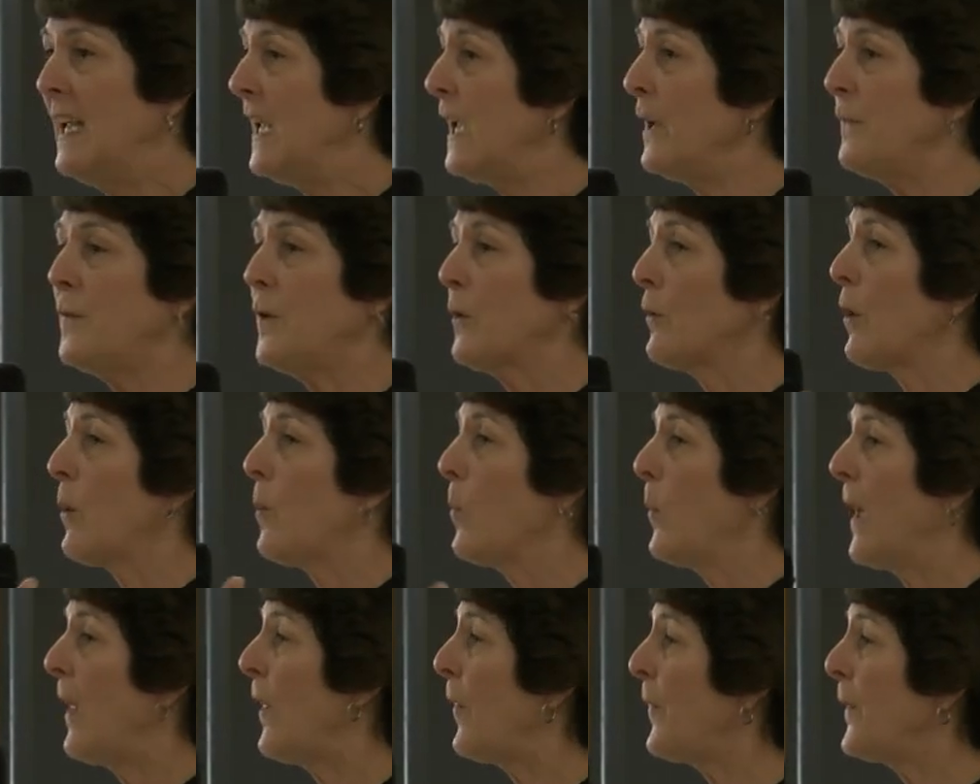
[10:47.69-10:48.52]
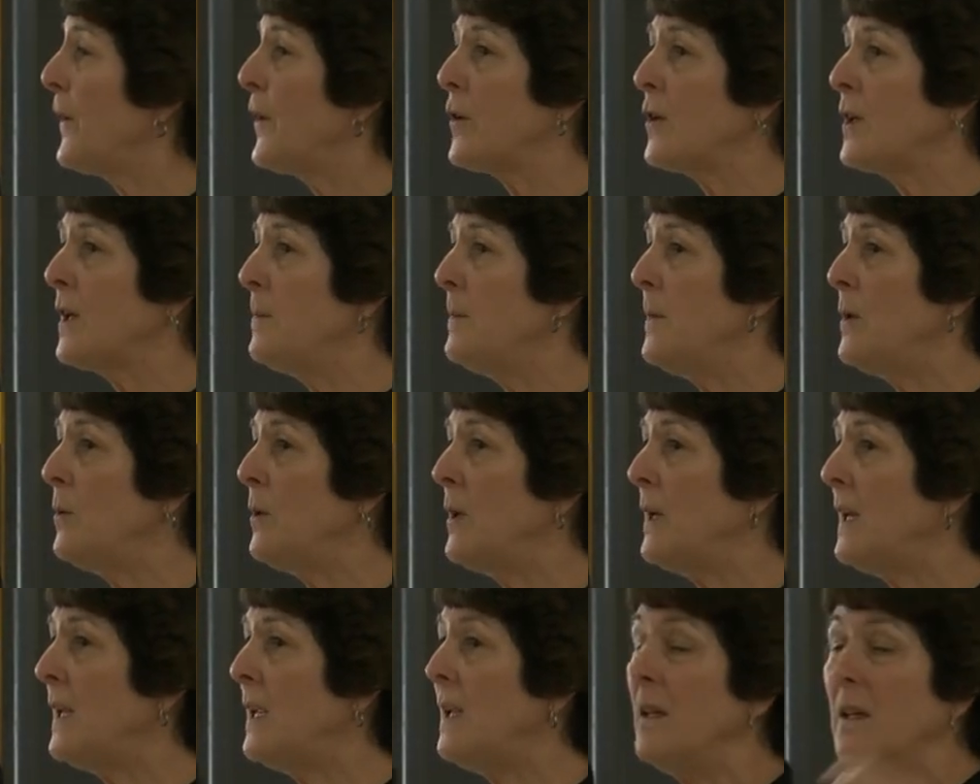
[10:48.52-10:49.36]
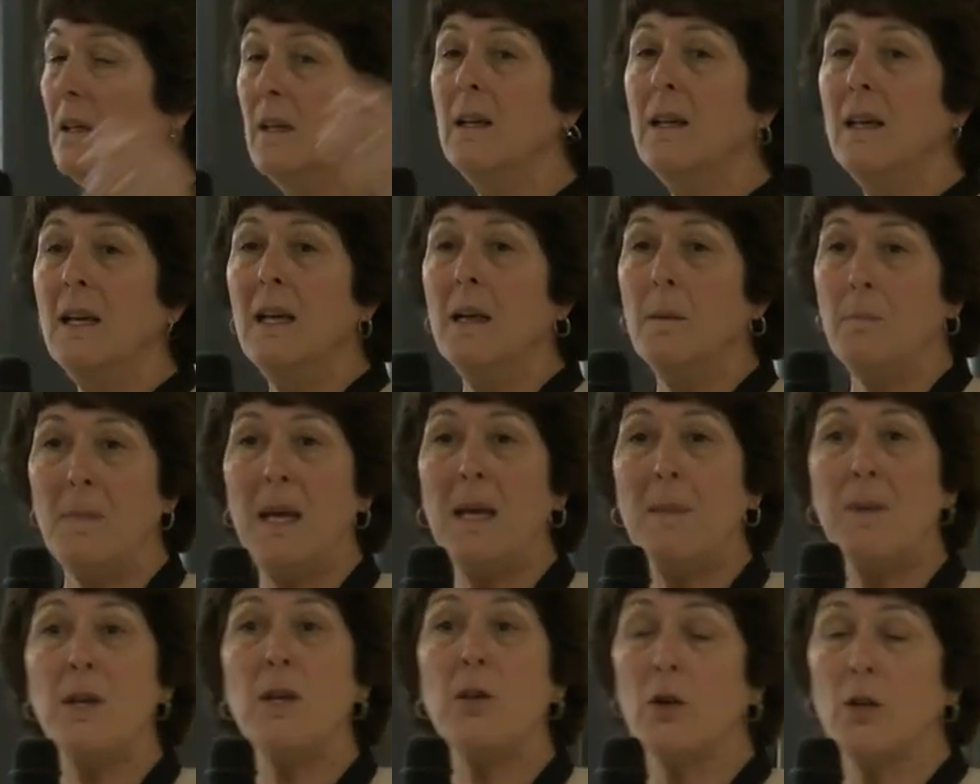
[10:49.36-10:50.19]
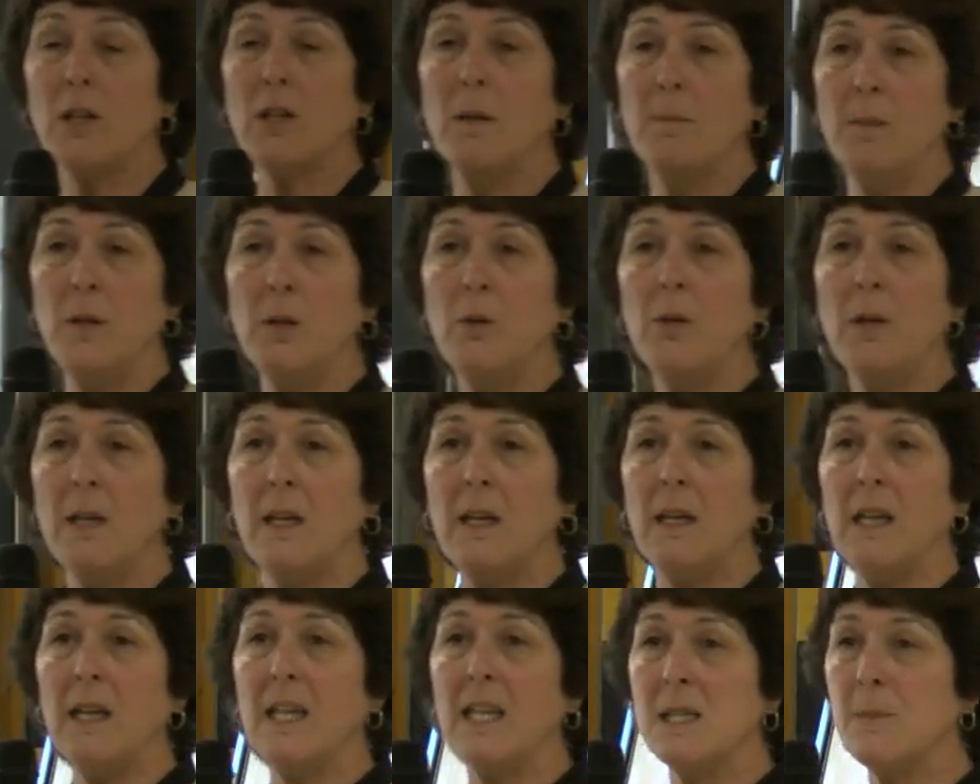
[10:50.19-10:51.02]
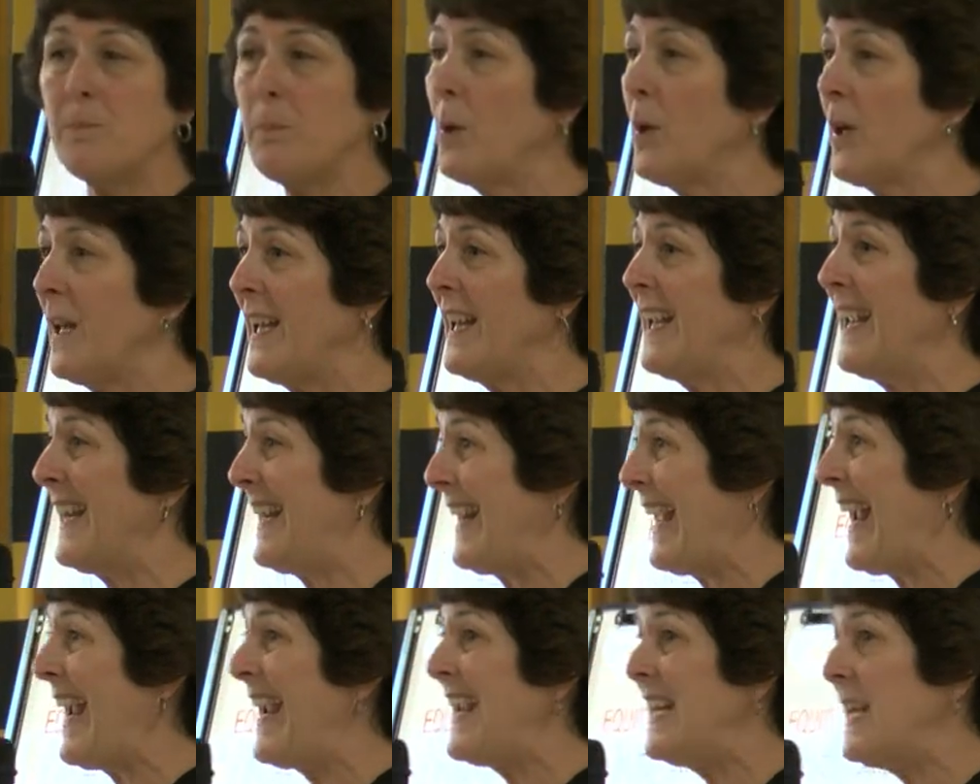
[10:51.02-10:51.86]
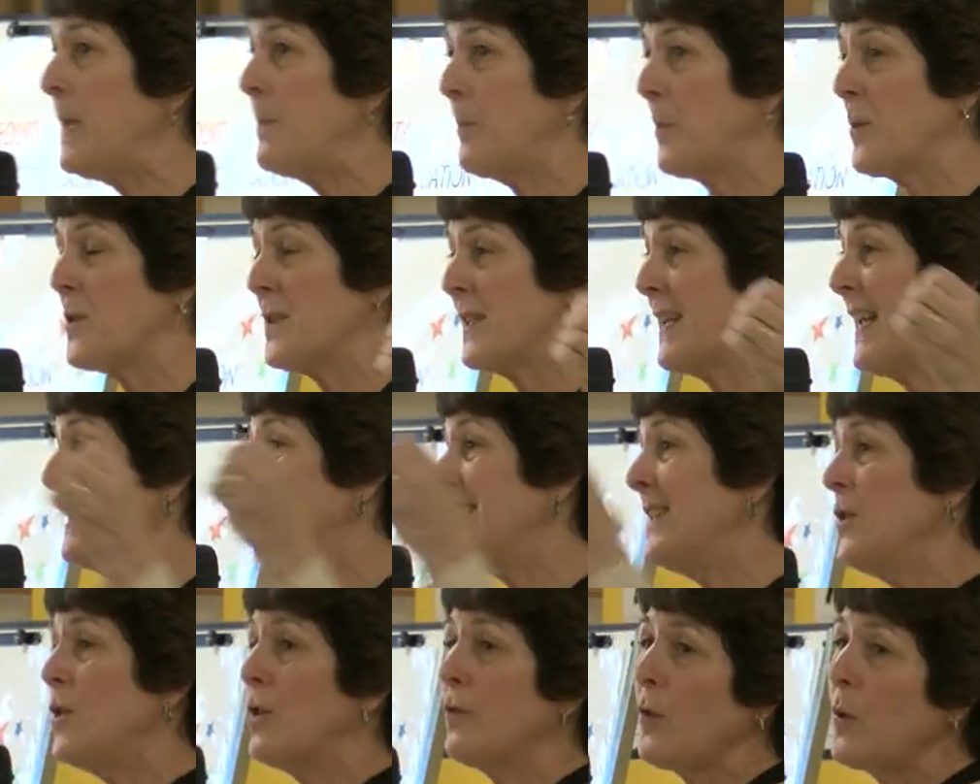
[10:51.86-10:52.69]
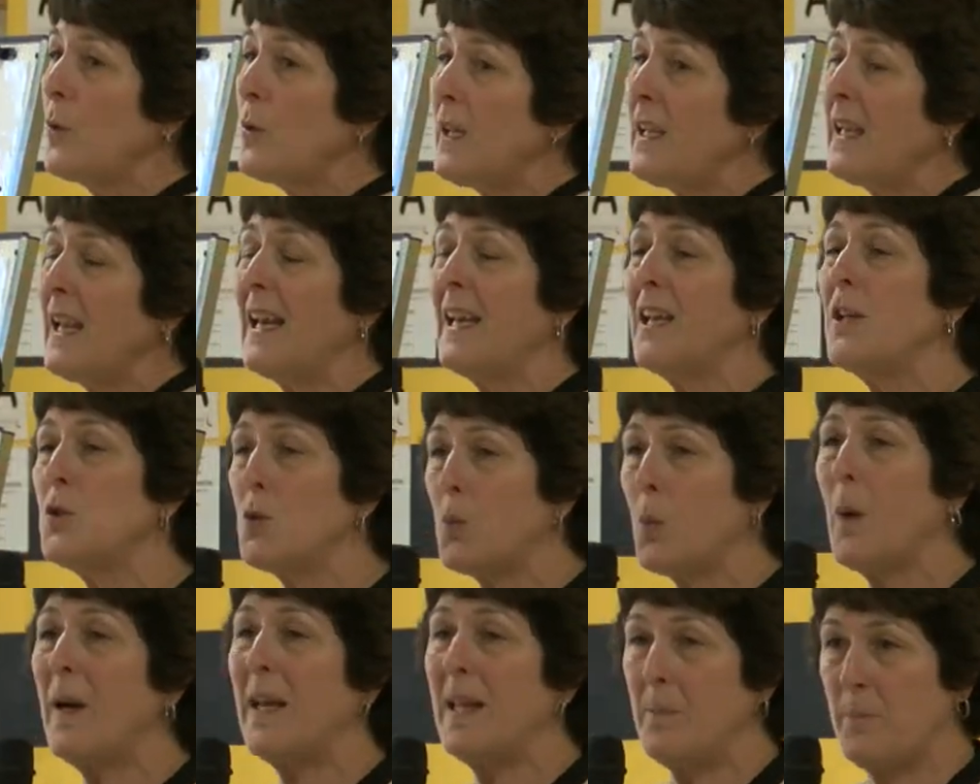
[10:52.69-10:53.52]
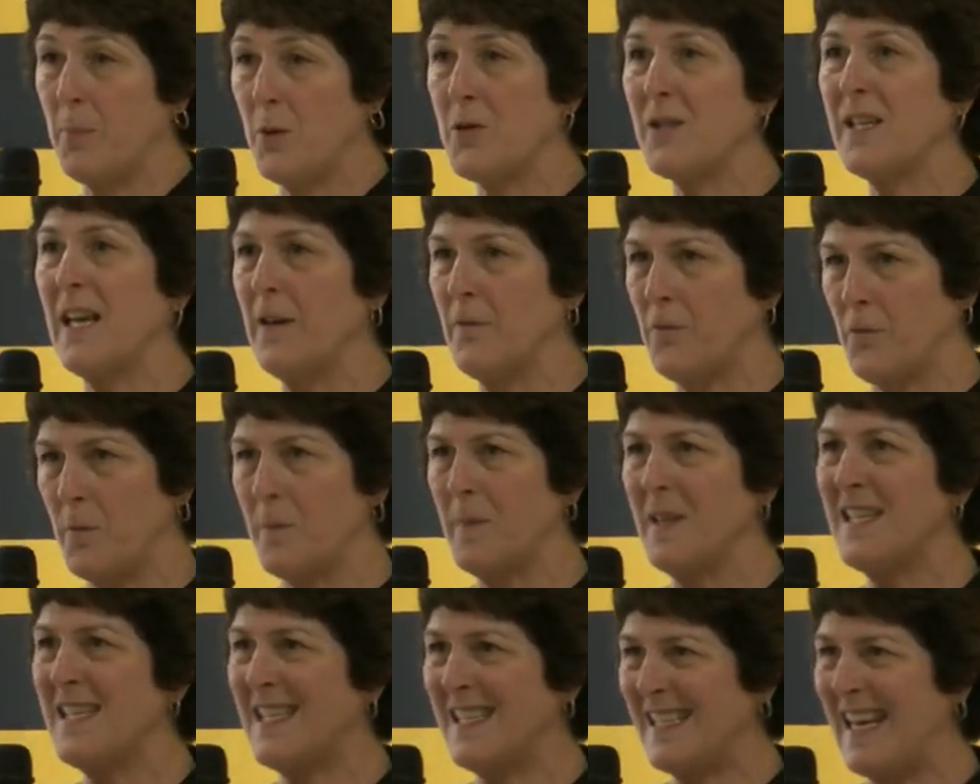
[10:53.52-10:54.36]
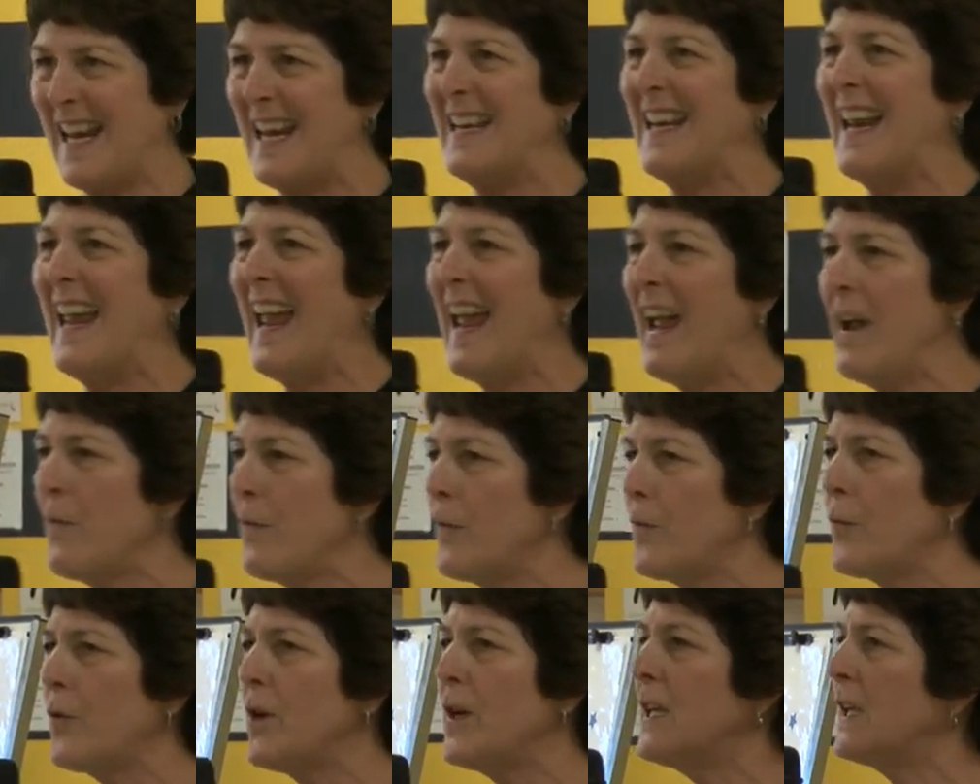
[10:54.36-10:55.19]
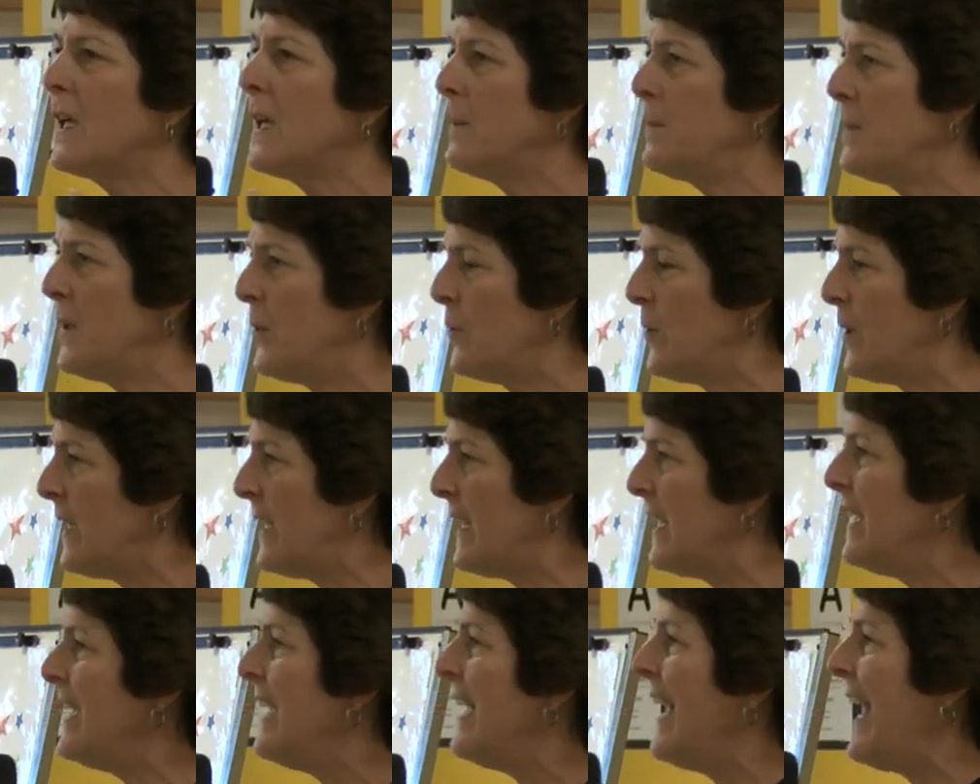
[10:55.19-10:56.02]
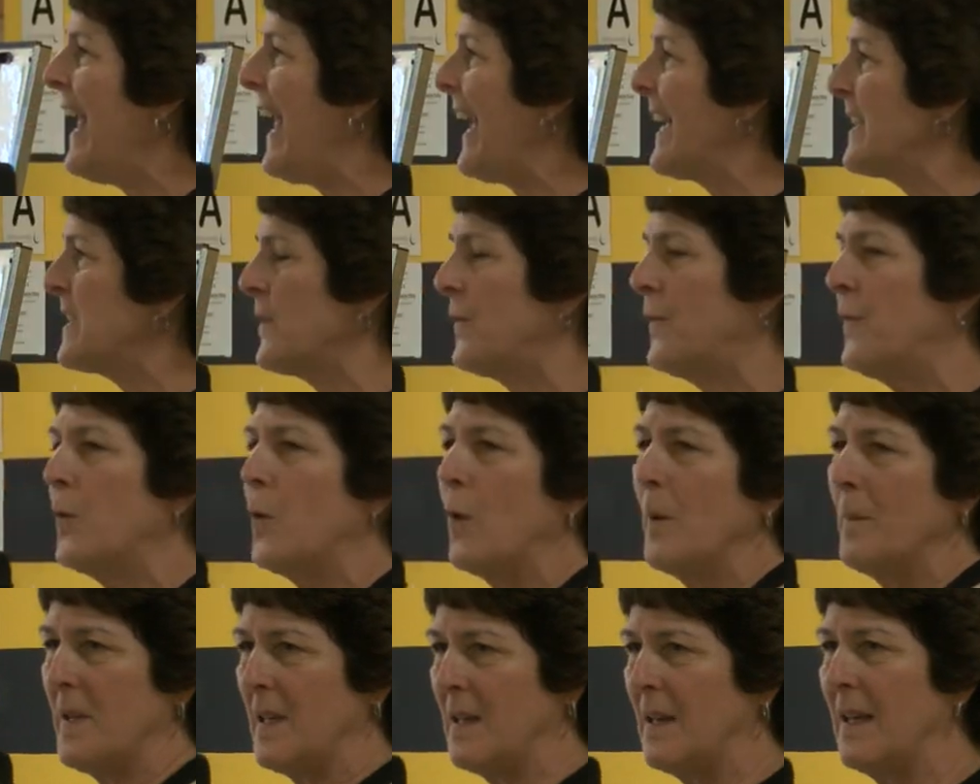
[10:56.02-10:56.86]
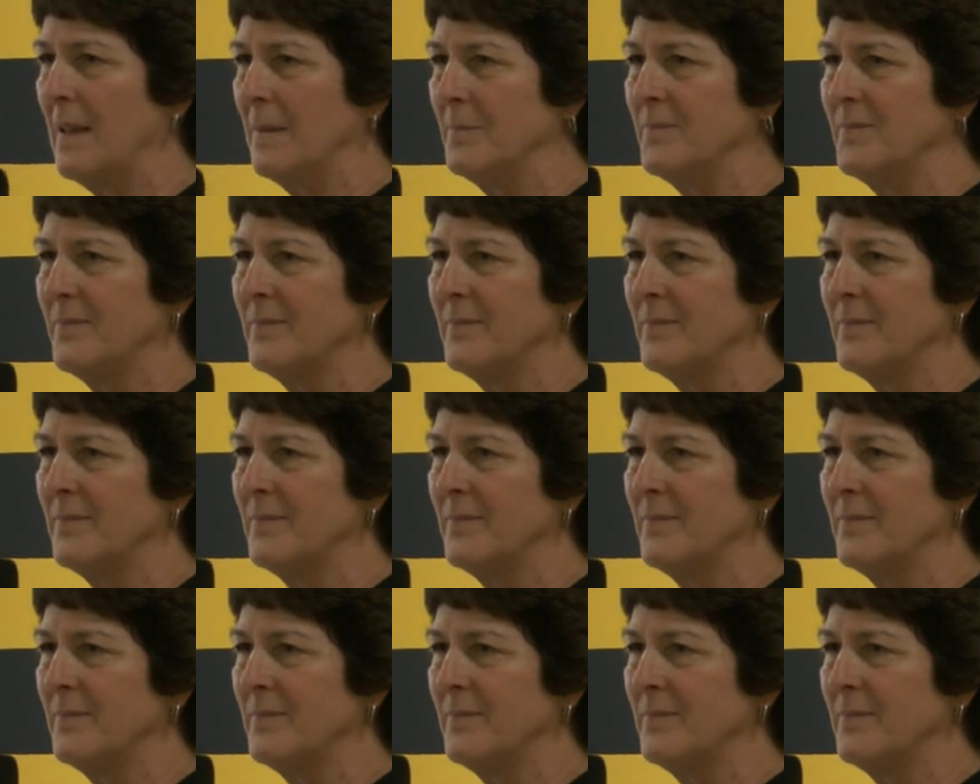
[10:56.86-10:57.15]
If you're a wealthier community, maybe your community is putting in 80% and you're only getting 20% from the state. Every community has a formula.